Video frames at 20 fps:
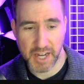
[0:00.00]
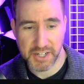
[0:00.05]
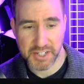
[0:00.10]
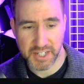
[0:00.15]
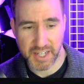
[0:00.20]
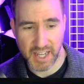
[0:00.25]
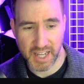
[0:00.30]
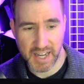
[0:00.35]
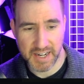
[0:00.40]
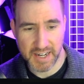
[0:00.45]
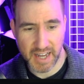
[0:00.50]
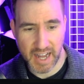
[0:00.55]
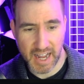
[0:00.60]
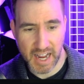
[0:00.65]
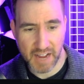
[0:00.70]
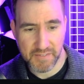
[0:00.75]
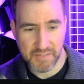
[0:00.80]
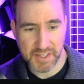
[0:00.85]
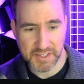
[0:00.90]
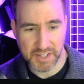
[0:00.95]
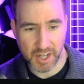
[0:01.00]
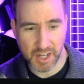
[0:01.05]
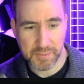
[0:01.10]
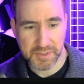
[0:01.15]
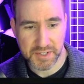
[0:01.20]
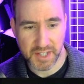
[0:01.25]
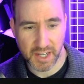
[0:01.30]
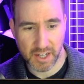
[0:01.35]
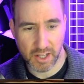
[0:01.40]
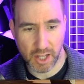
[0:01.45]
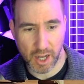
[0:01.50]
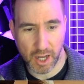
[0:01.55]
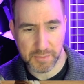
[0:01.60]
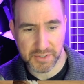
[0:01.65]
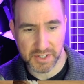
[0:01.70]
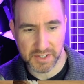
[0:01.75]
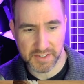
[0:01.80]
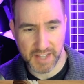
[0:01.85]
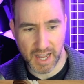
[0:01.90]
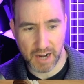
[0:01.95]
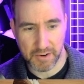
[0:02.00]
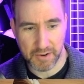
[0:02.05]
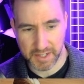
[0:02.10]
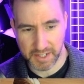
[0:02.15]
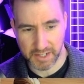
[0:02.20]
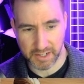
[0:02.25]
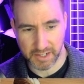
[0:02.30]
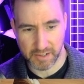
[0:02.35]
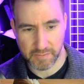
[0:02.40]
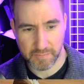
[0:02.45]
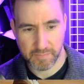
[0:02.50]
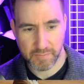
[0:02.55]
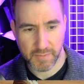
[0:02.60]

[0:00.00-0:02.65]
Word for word: again, I have this upscale option down here.